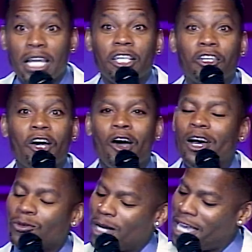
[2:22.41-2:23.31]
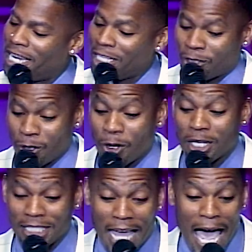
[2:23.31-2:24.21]
it's yours. Well, it's
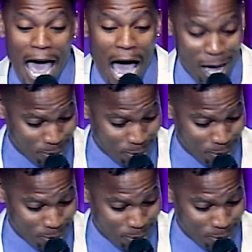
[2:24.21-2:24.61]
yours now.